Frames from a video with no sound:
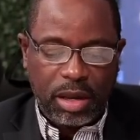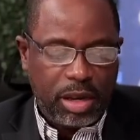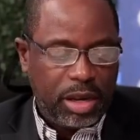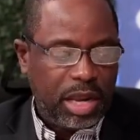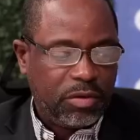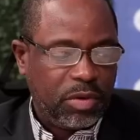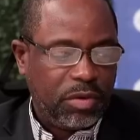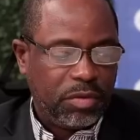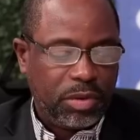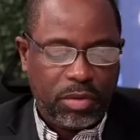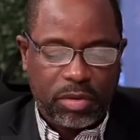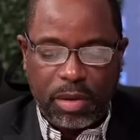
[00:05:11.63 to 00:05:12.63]
net
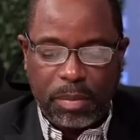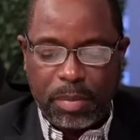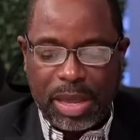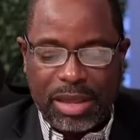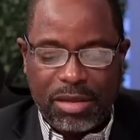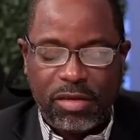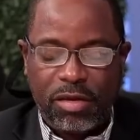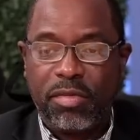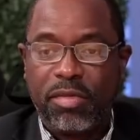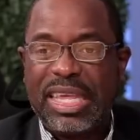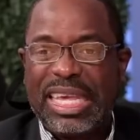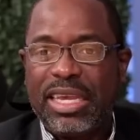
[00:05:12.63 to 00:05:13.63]
revenues up by
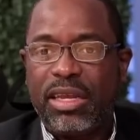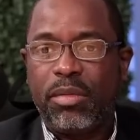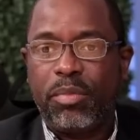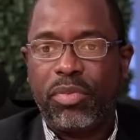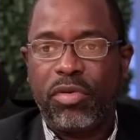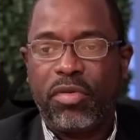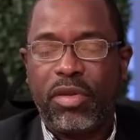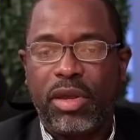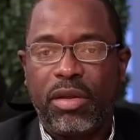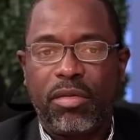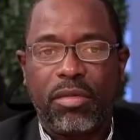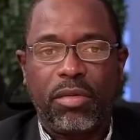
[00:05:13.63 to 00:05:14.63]

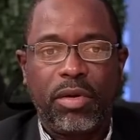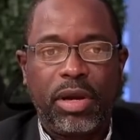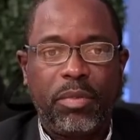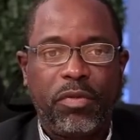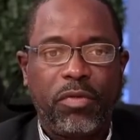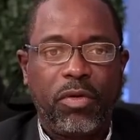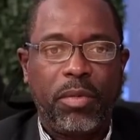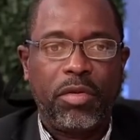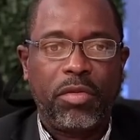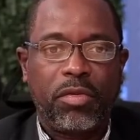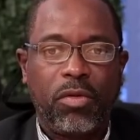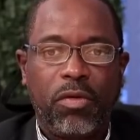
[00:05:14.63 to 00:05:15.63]
16%. So great
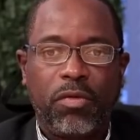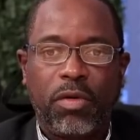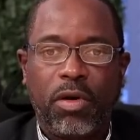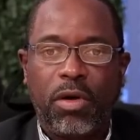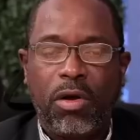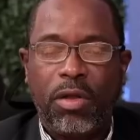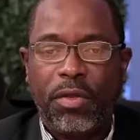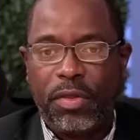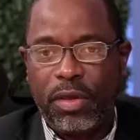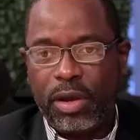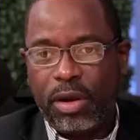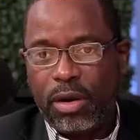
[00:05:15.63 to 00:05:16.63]
performance overall
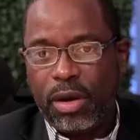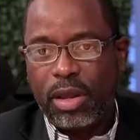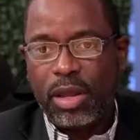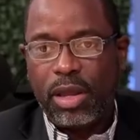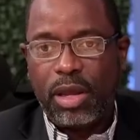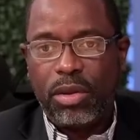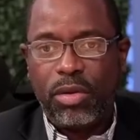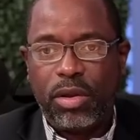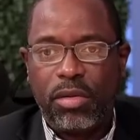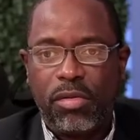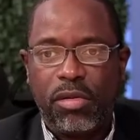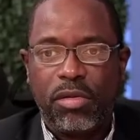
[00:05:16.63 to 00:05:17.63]
there, and you
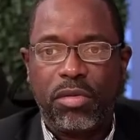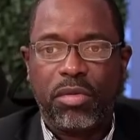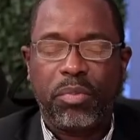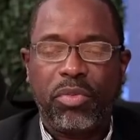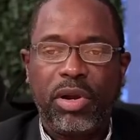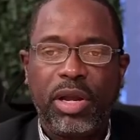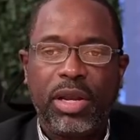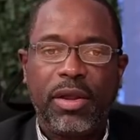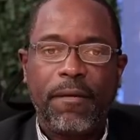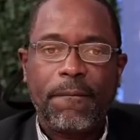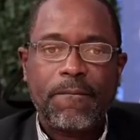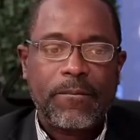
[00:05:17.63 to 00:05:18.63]
can see the spread.
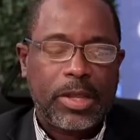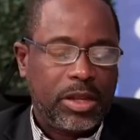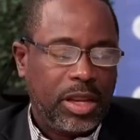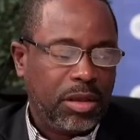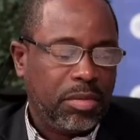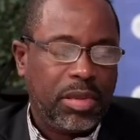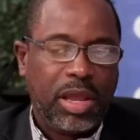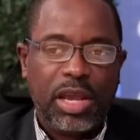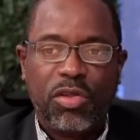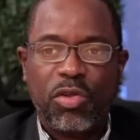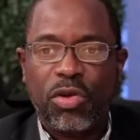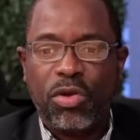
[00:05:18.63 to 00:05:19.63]
Next
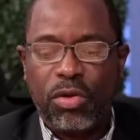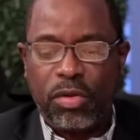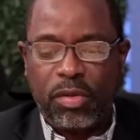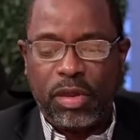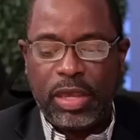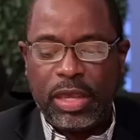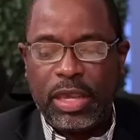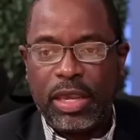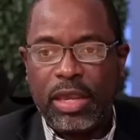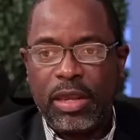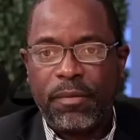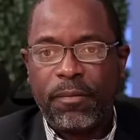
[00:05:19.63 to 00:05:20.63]
slide shows the